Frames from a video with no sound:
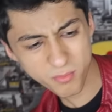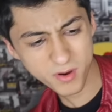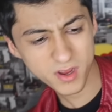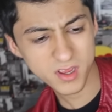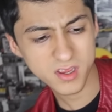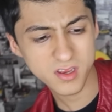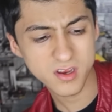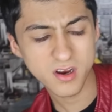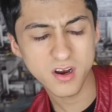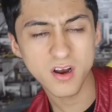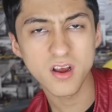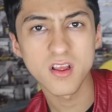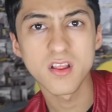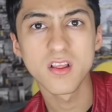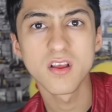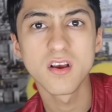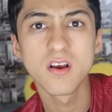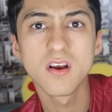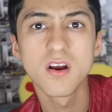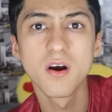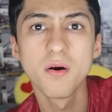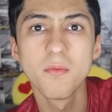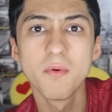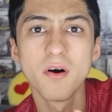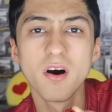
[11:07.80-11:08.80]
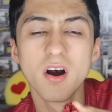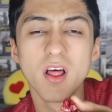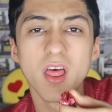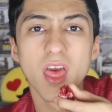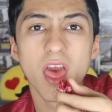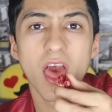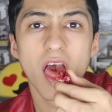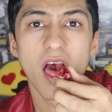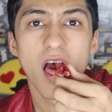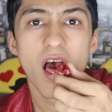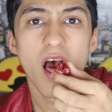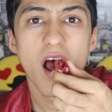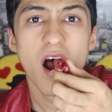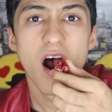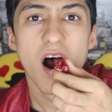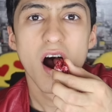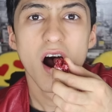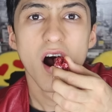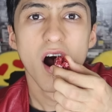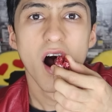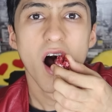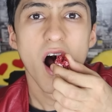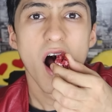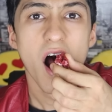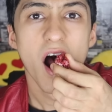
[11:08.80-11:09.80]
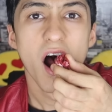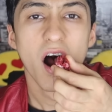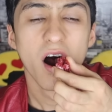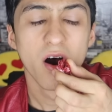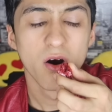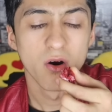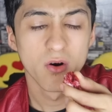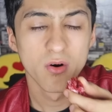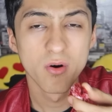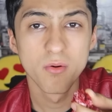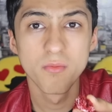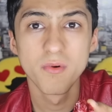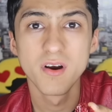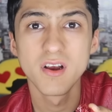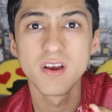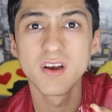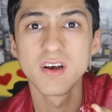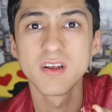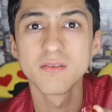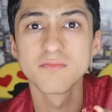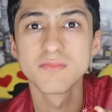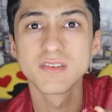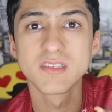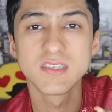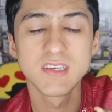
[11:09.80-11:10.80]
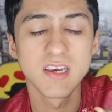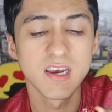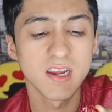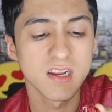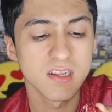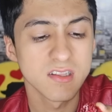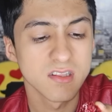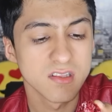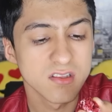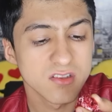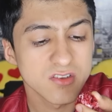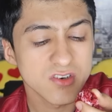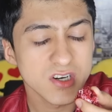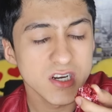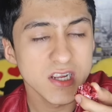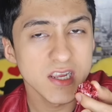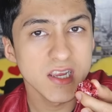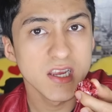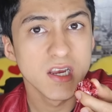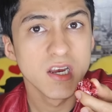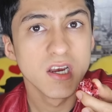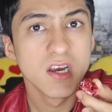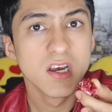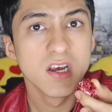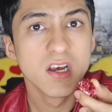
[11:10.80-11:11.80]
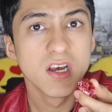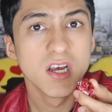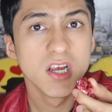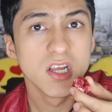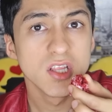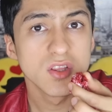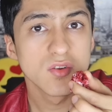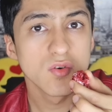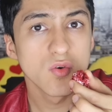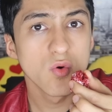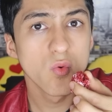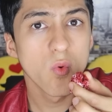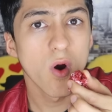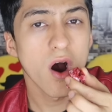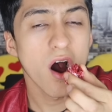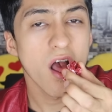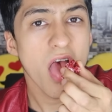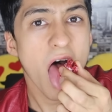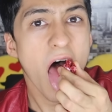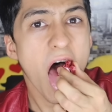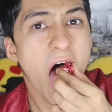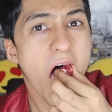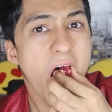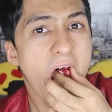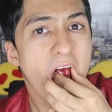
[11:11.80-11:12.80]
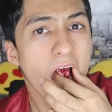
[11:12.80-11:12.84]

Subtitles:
my god, come on. Oh my god, I'm scared. 3, 2, 1.